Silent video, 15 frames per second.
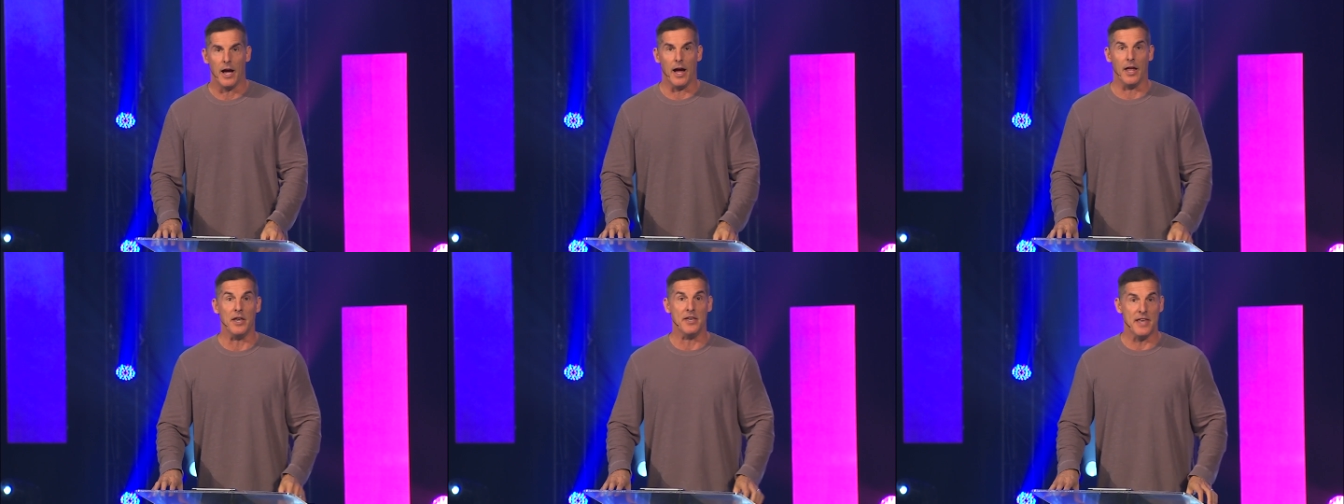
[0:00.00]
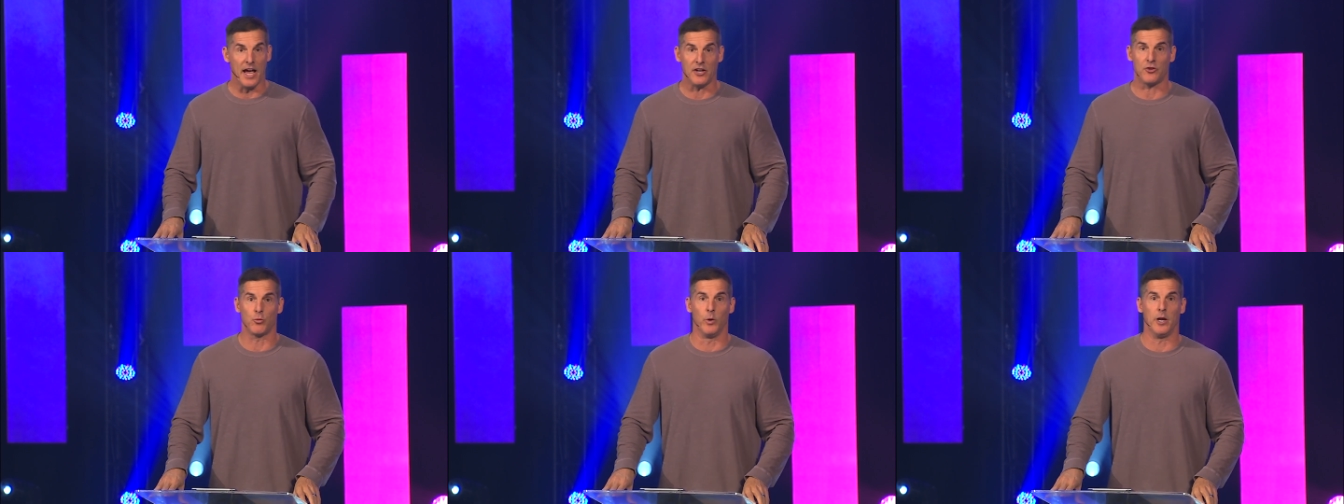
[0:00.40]
Uh,
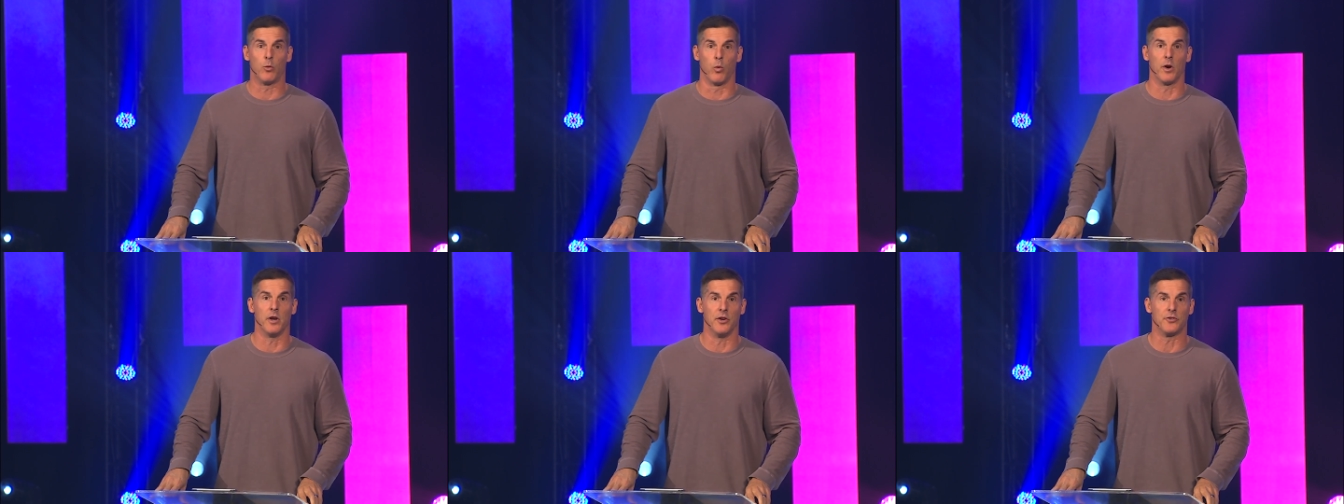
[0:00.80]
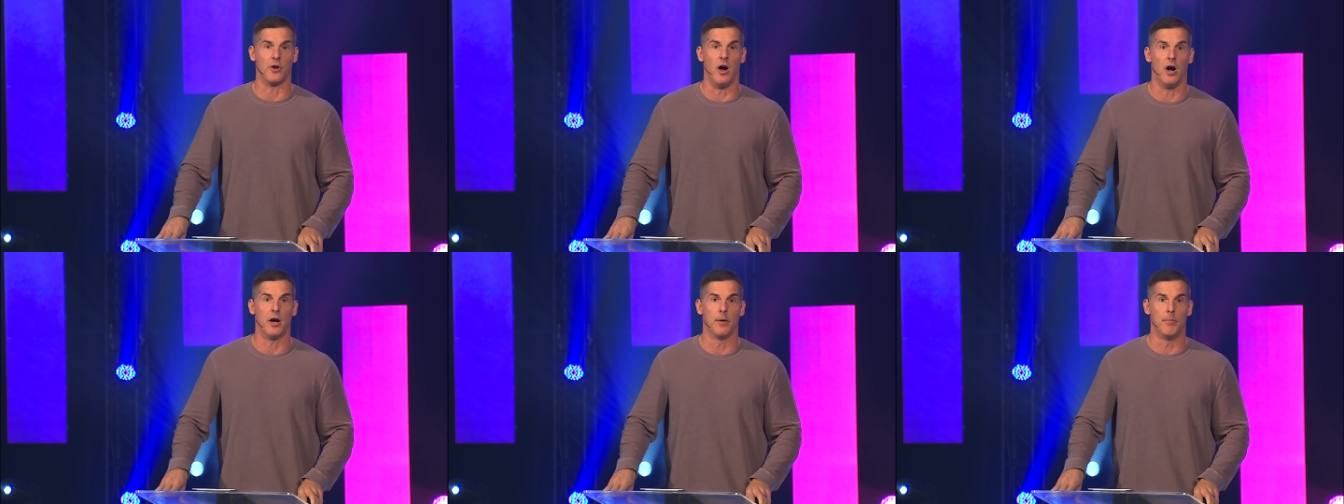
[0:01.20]
next week, we're going to
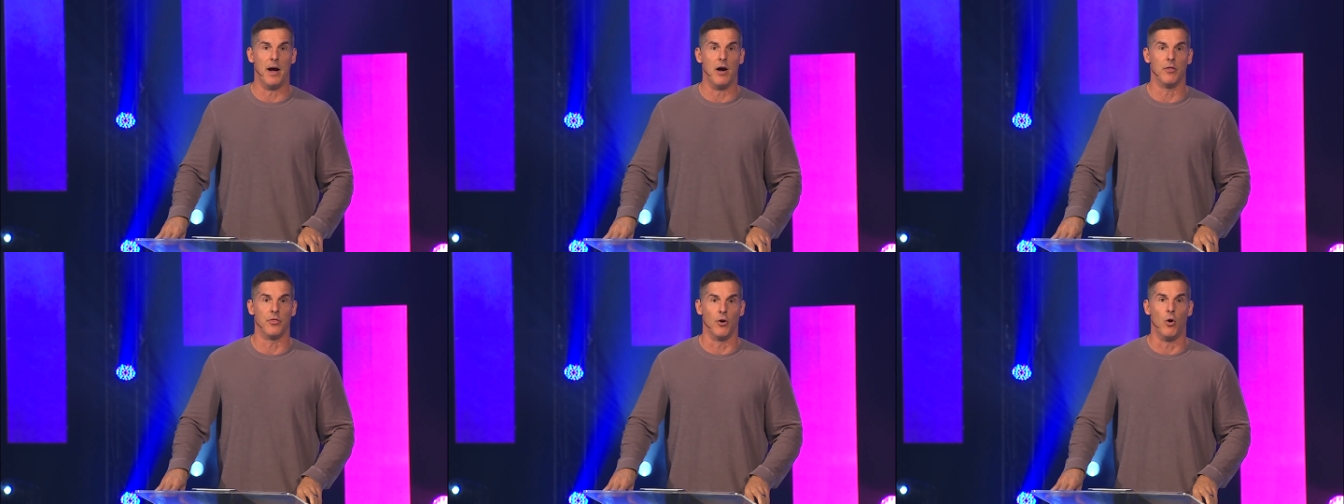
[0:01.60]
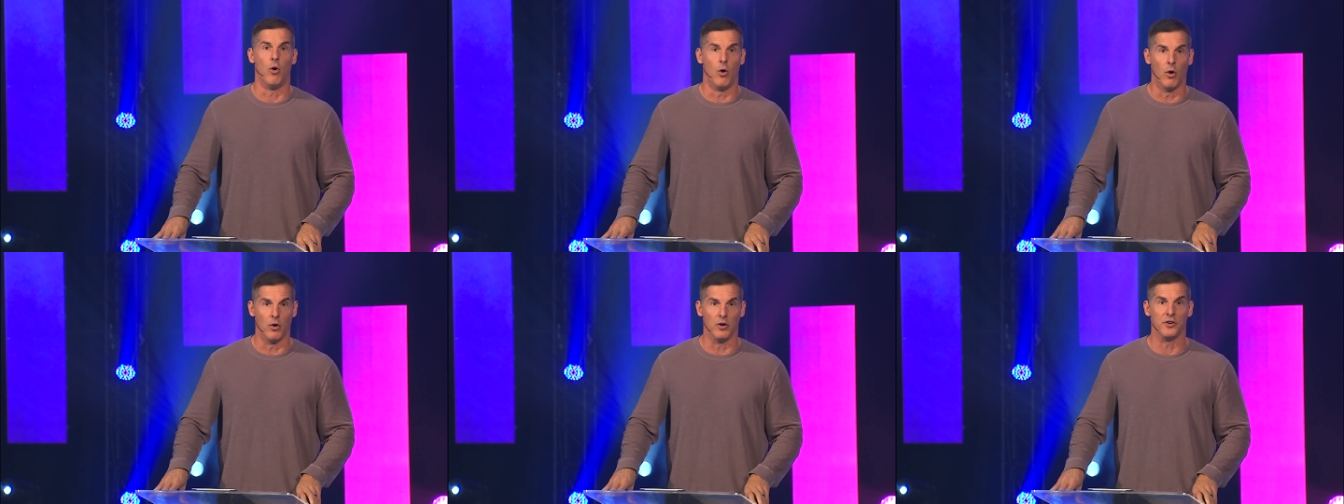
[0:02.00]
talk about the
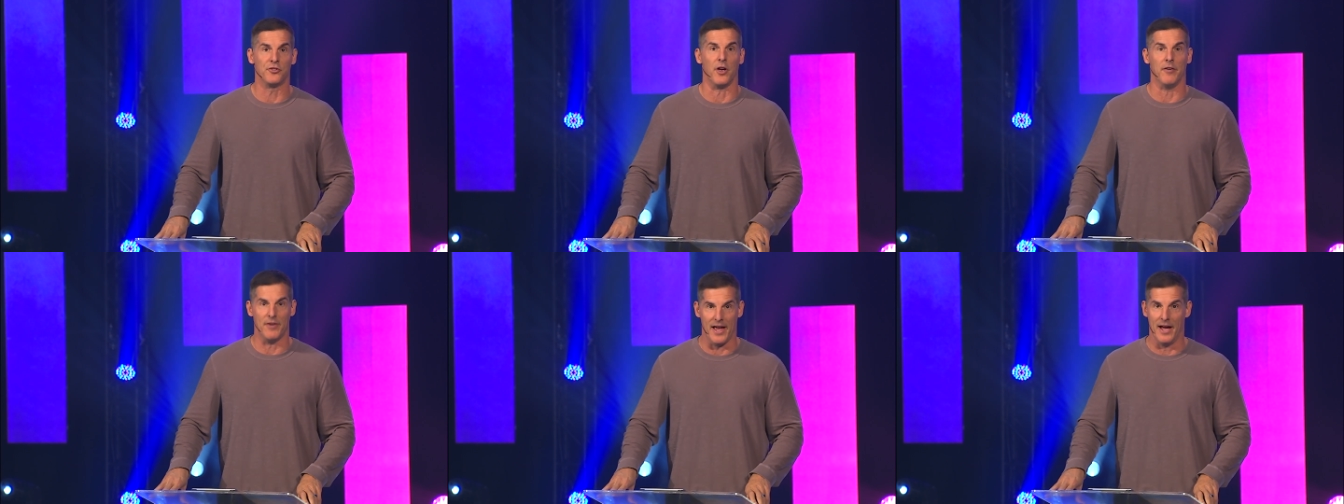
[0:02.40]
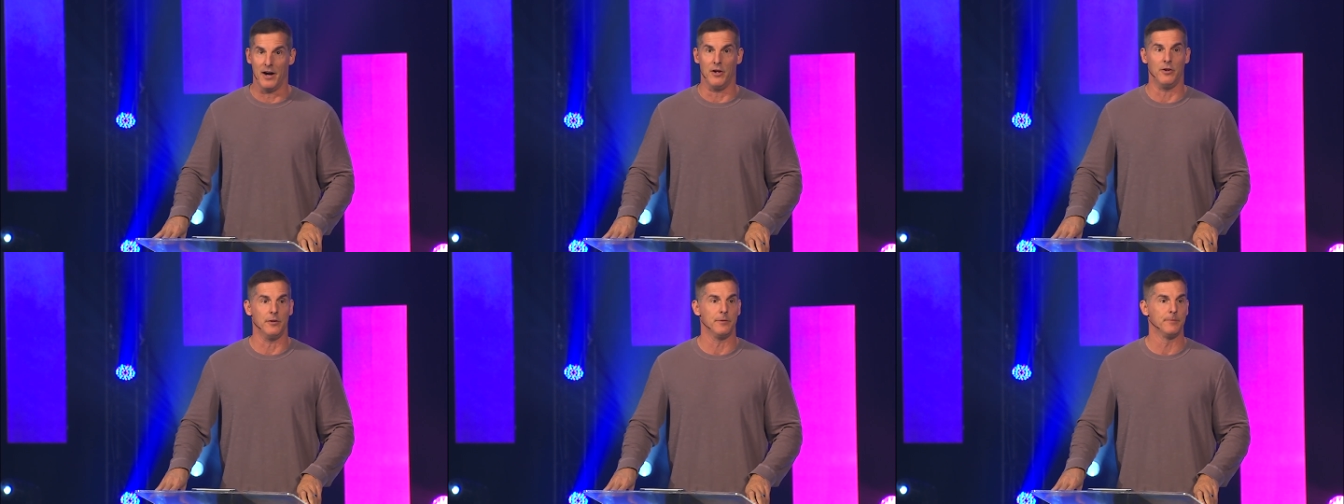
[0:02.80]
horrors of
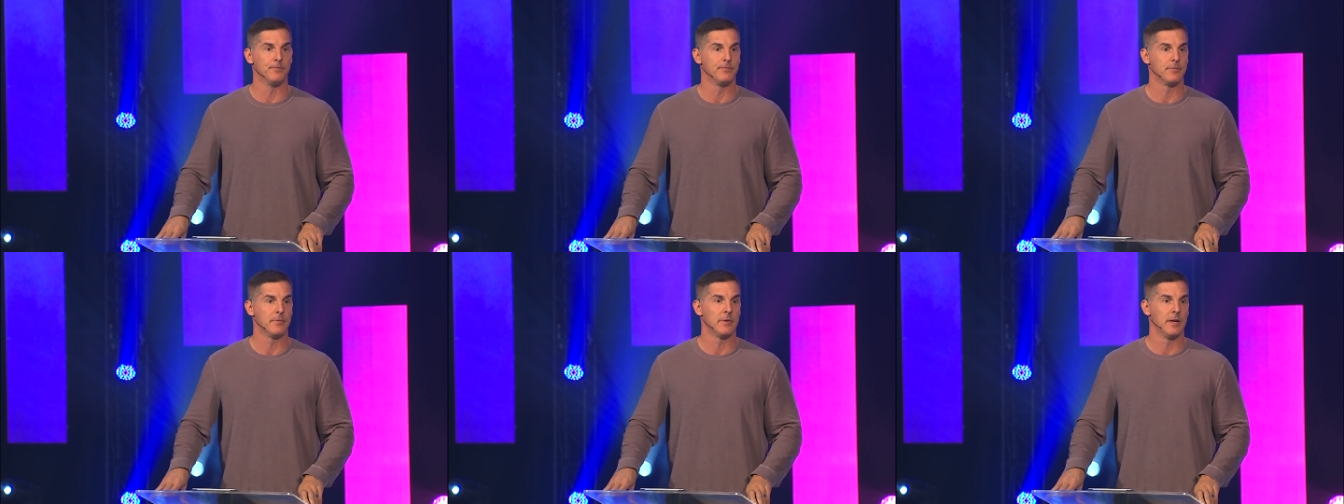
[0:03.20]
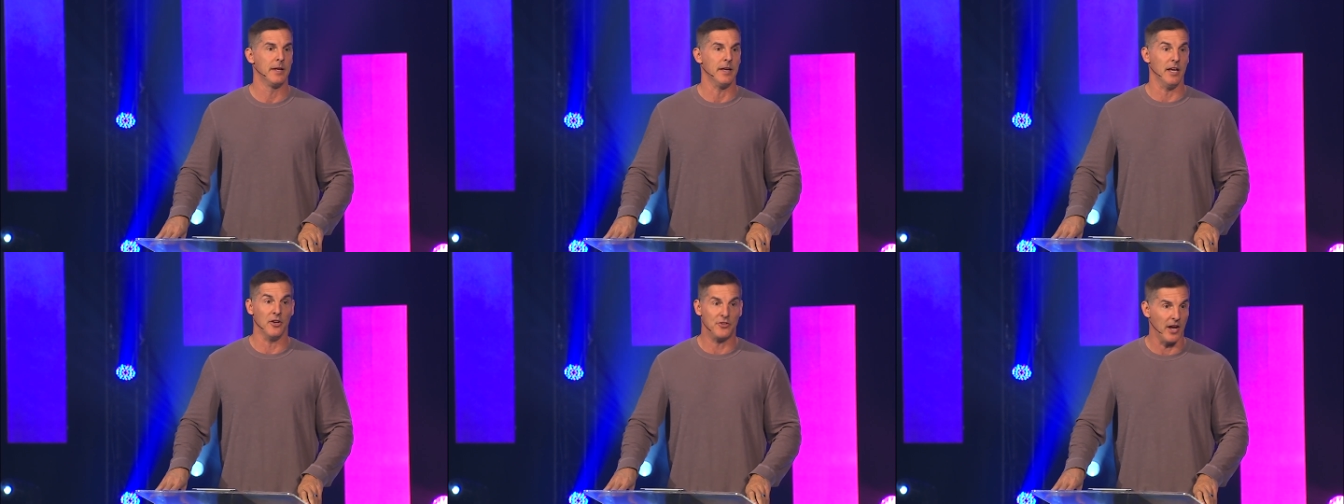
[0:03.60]
hell.
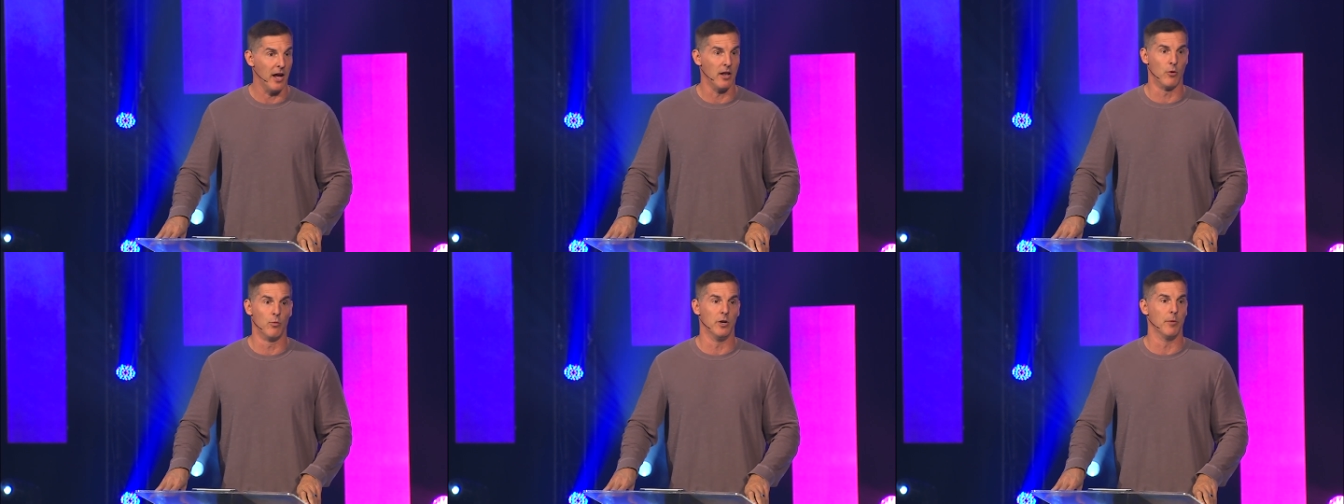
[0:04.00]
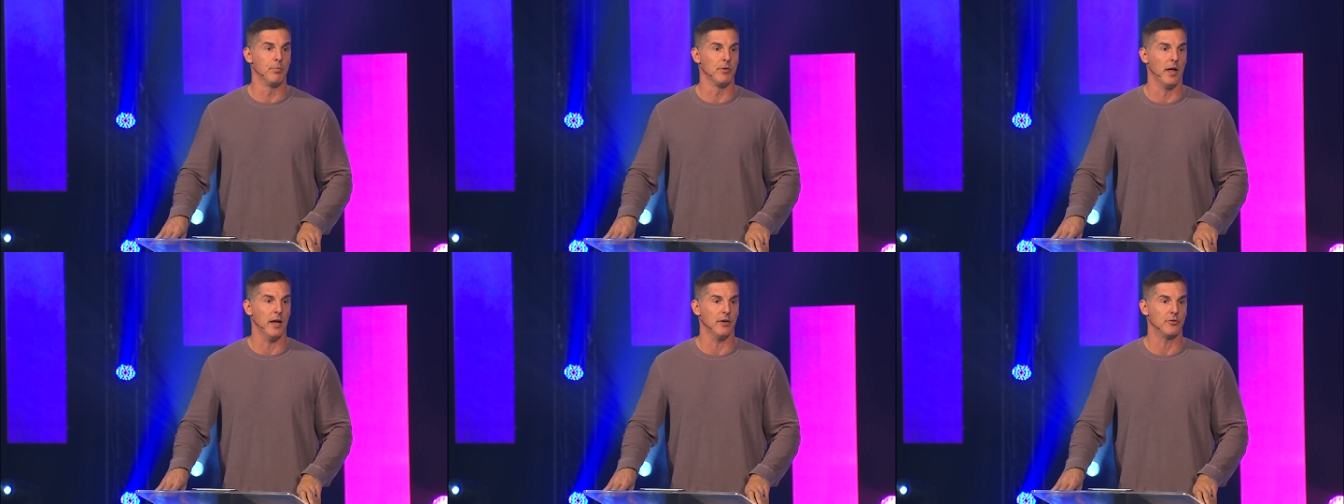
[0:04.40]
Is hell a real
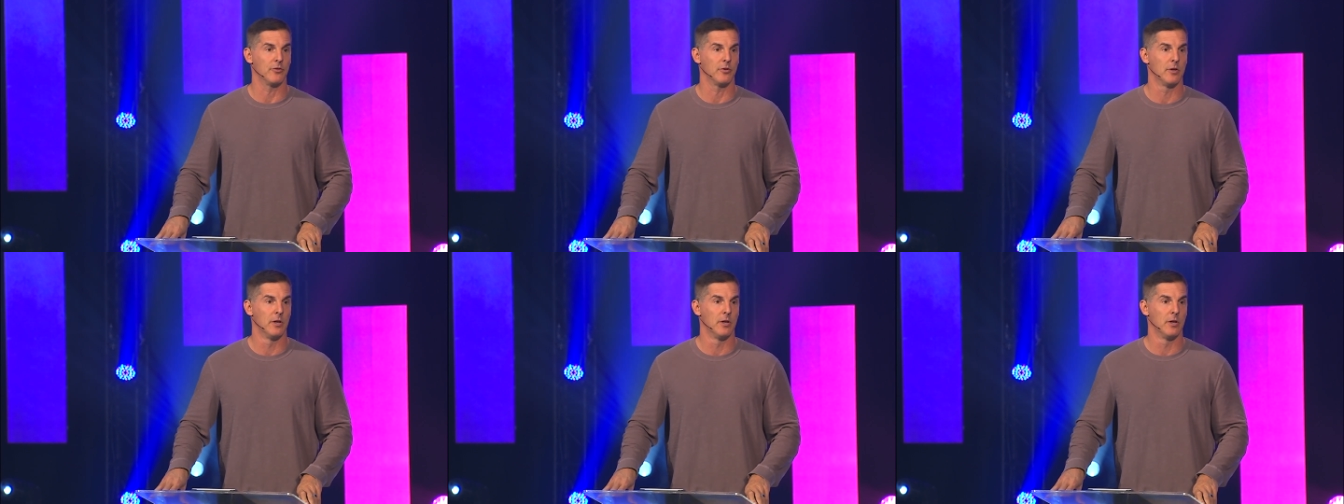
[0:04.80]
place?